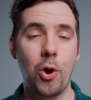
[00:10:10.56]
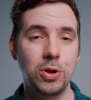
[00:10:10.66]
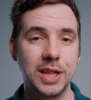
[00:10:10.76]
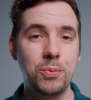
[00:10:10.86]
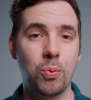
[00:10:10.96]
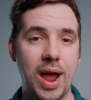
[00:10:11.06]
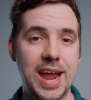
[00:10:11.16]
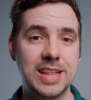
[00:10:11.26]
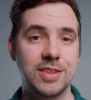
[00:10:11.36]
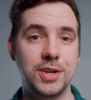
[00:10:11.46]
only
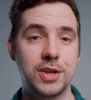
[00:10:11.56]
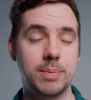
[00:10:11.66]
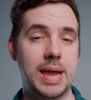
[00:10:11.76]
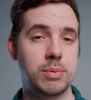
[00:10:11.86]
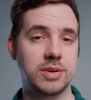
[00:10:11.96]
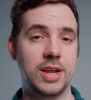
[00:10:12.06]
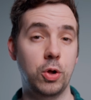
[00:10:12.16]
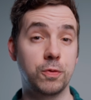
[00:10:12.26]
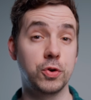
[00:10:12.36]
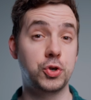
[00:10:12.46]
way that you're going to be able to
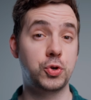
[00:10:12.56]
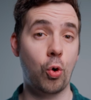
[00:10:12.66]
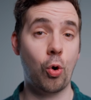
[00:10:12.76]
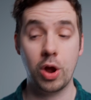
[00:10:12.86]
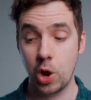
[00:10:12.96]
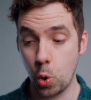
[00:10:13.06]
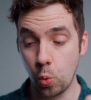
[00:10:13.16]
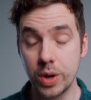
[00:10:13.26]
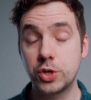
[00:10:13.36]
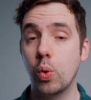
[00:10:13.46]
tell for sure
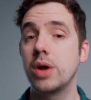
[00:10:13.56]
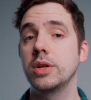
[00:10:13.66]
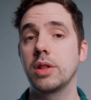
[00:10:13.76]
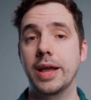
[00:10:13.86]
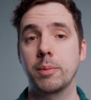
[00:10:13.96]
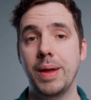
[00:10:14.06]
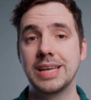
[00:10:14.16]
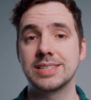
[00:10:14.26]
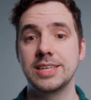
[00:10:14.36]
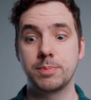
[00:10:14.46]
which one you like
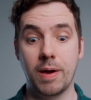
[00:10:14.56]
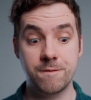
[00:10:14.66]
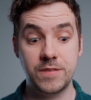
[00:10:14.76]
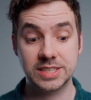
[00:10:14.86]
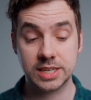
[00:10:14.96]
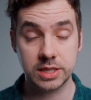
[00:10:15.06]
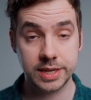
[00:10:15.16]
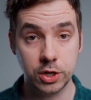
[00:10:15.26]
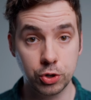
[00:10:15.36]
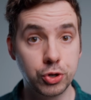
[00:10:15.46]
best is by
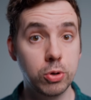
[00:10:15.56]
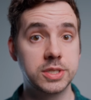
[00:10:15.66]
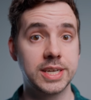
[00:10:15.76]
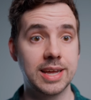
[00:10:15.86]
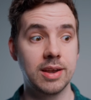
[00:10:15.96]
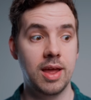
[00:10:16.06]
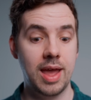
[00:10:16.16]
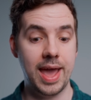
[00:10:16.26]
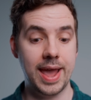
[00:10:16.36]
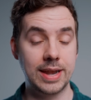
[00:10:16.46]
physically using it
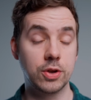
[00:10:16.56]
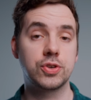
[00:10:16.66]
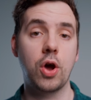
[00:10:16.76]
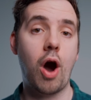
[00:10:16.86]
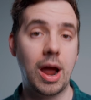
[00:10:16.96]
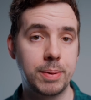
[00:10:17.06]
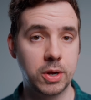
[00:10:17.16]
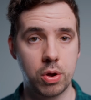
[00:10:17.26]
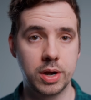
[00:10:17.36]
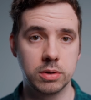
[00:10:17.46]
and typing on it